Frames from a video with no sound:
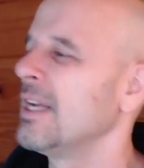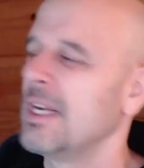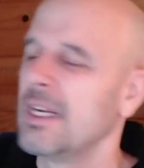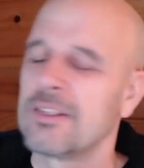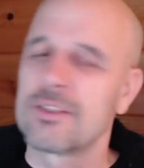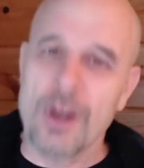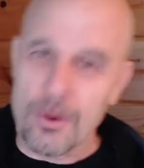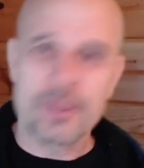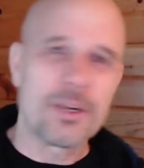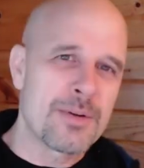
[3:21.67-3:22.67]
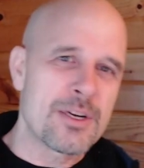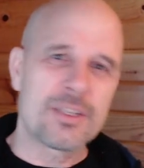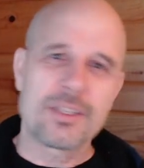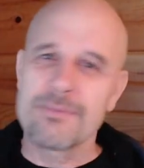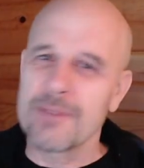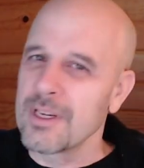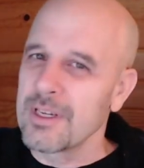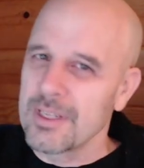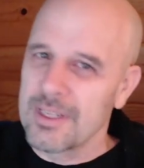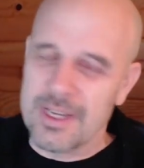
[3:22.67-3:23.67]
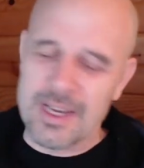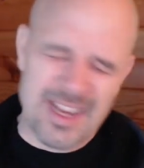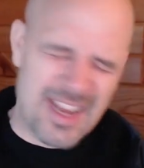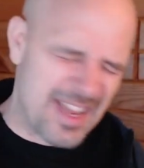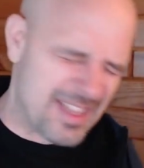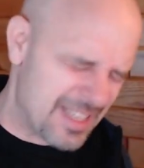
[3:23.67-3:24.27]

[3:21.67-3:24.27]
start with your emergency fund and then